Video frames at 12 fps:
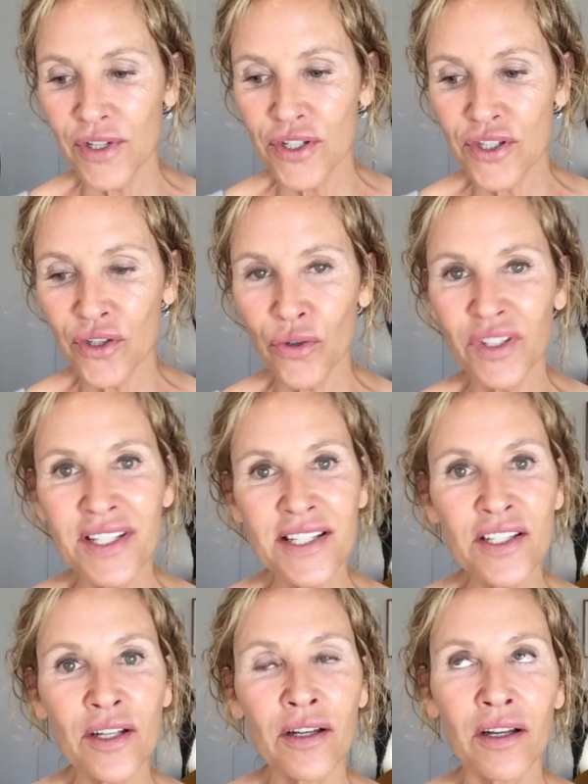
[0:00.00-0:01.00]
So this
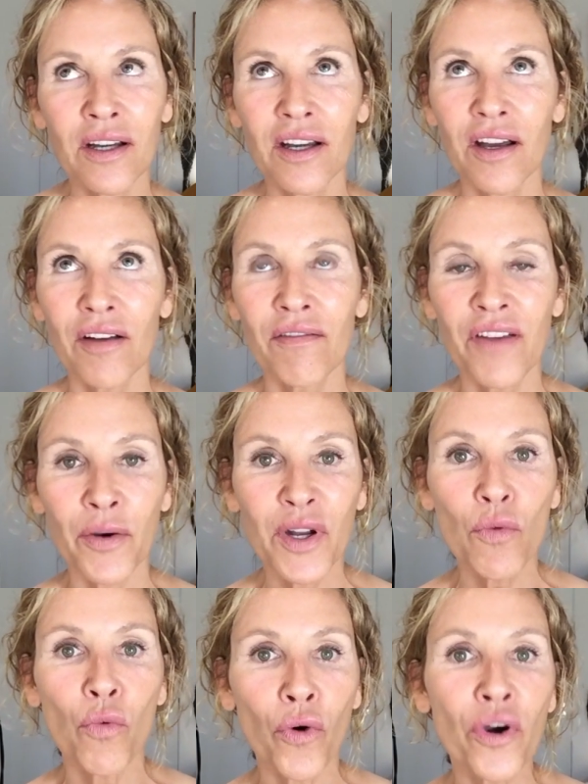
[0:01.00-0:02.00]
is a very
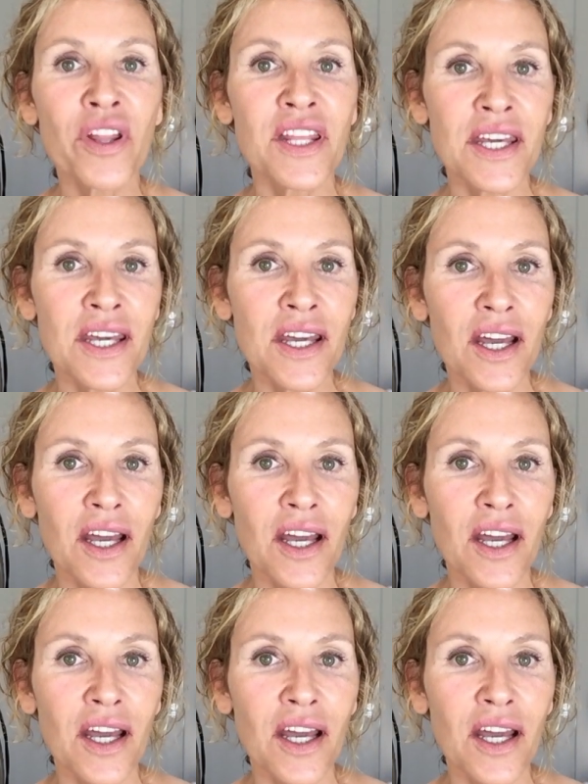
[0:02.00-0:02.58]
worthy